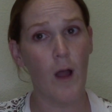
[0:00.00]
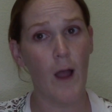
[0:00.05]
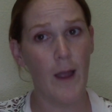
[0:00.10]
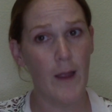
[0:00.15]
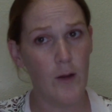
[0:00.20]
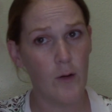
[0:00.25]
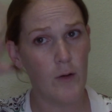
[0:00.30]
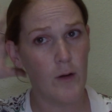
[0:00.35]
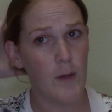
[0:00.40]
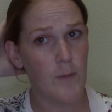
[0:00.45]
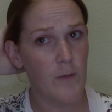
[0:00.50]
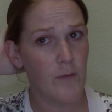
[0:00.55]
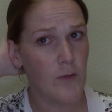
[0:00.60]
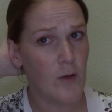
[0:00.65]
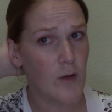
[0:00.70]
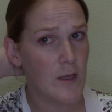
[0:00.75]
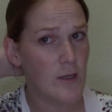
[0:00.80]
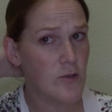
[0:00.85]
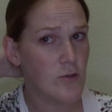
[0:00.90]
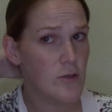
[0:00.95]
eye cream if you're
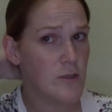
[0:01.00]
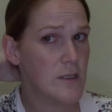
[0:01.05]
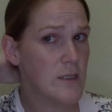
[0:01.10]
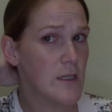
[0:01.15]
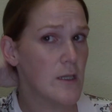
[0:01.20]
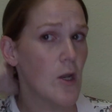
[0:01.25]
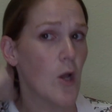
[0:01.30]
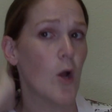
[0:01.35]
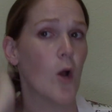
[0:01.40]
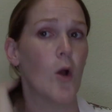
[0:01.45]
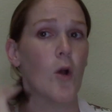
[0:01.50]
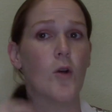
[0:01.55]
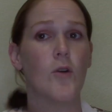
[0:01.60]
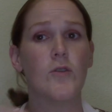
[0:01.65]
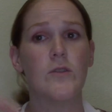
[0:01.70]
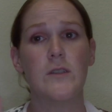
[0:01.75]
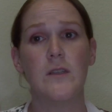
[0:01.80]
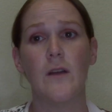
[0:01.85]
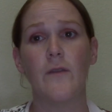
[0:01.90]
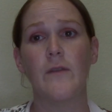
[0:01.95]
interested. Her
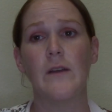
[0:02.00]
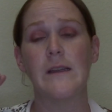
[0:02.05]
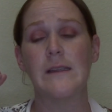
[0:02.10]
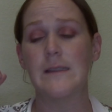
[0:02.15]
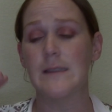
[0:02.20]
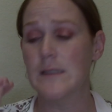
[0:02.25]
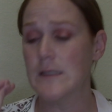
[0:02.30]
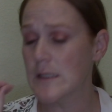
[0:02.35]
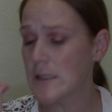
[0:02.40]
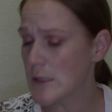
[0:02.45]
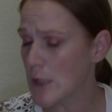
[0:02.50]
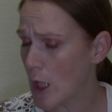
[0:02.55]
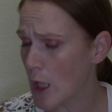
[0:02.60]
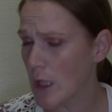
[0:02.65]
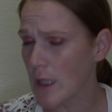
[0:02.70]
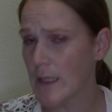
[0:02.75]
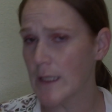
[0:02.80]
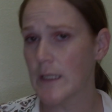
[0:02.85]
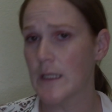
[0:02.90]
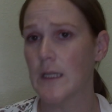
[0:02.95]
stuff is
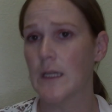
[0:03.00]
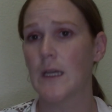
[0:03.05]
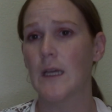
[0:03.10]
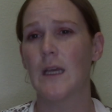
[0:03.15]
solid.